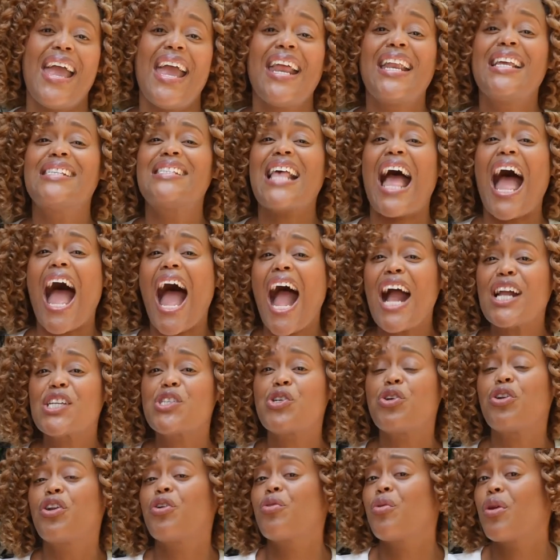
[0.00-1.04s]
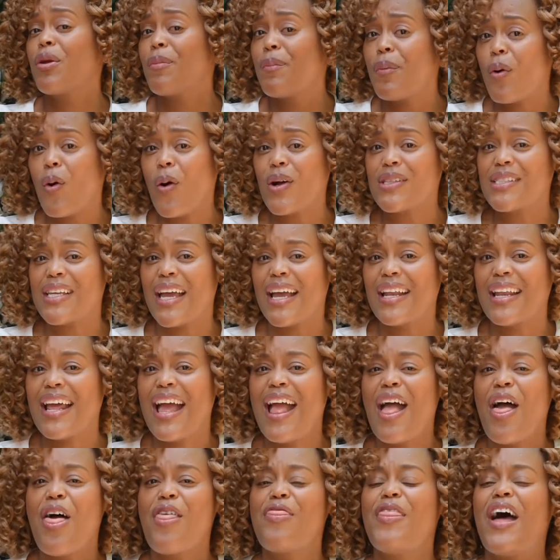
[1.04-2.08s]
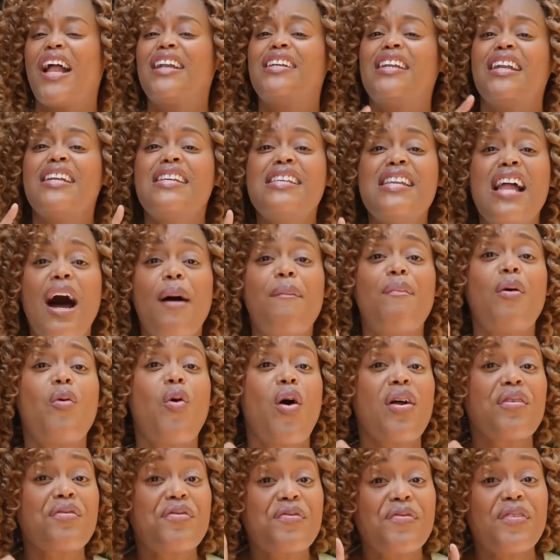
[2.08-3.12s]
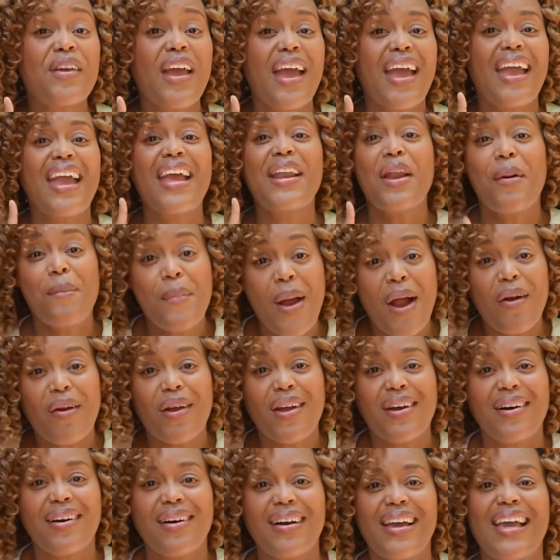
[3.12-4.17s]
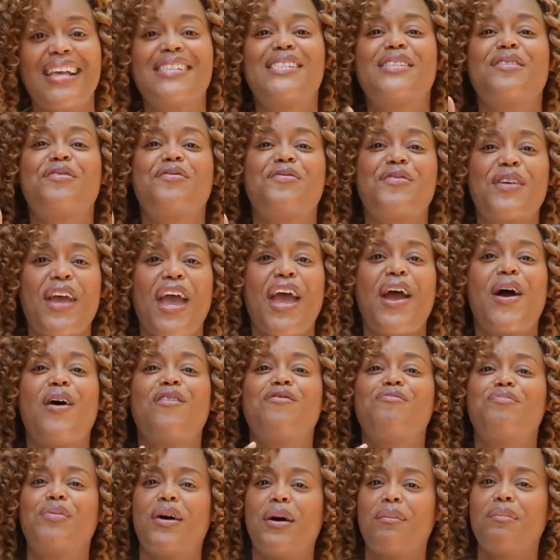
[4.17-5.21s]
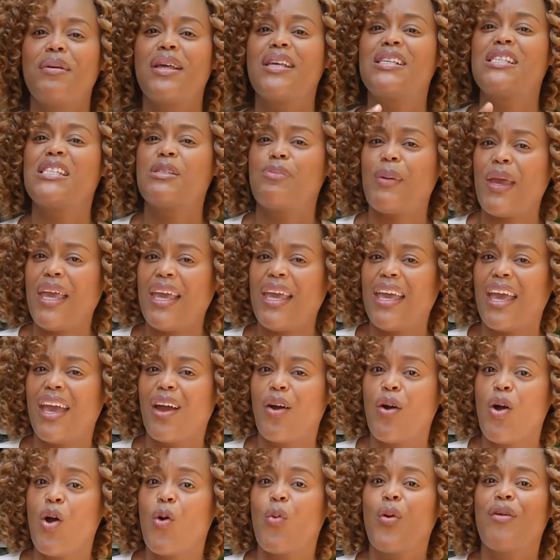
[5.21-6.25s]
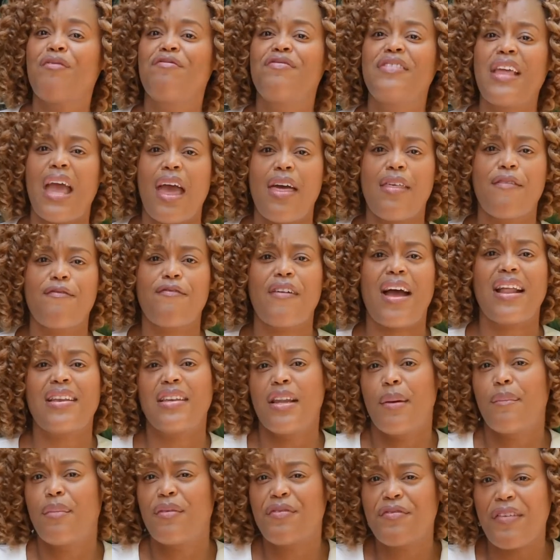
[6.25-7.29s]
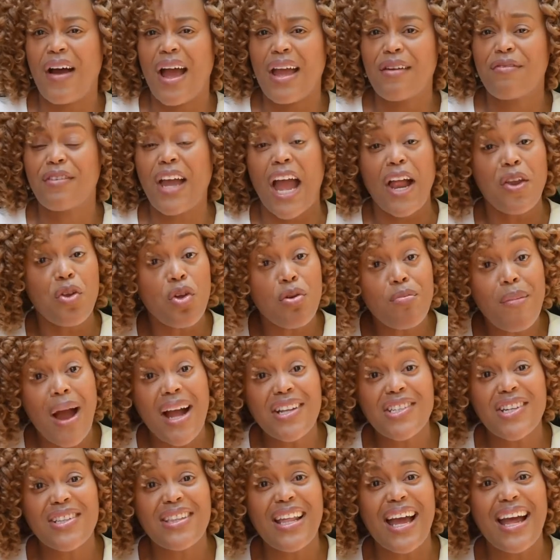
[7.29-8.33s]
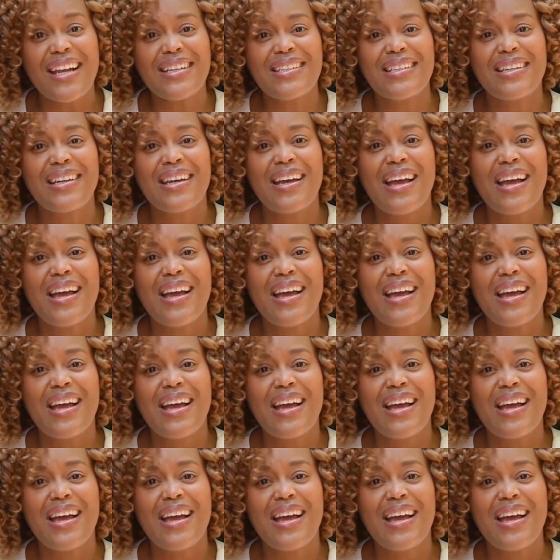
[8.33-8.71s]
It is actually reported that the #1 fear in America is the fear of public speaking, with death at number 5. Can you imagine that?